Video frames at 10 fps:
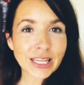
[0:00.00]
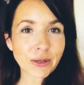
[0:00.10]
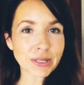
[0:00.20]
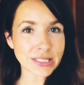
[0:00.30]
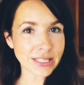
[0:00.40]
You
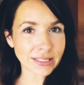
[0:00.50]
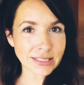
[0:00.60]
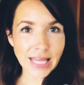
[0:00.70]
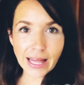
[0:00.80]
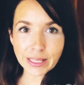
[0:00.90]
can see
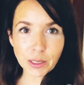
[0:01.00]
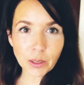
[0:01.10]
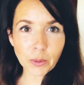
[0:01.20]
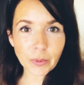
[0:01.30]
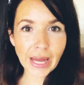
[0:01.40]
exactly
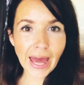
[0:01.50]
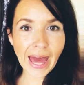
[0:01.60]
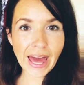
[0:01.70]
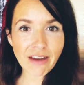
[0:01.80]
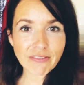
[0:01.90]
what I
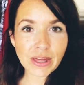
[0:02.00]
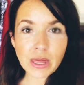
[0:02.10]
have